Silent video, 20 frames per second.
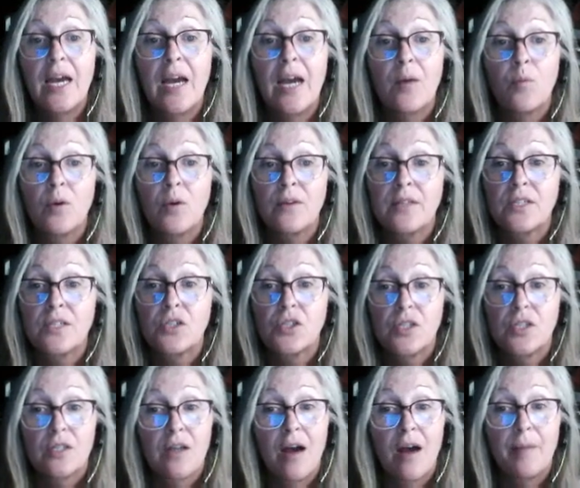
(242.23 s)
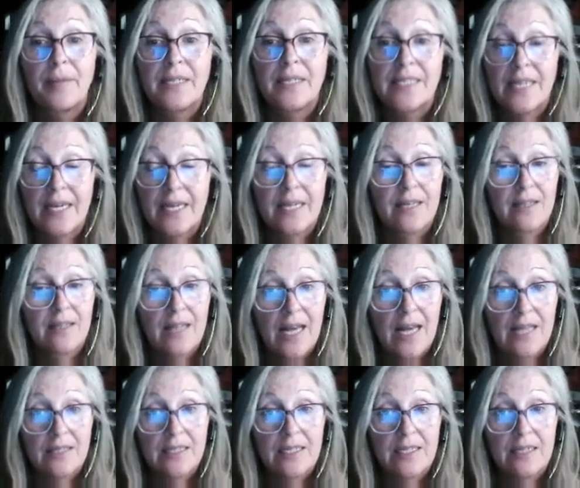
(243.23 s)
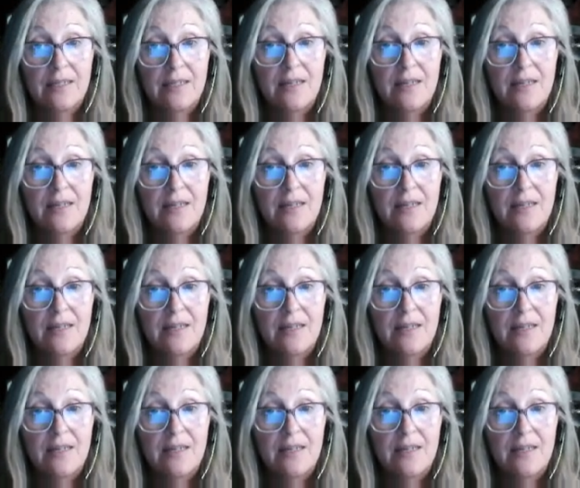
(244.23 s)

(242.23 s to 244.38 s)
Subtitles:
and one that should not be taken lightly.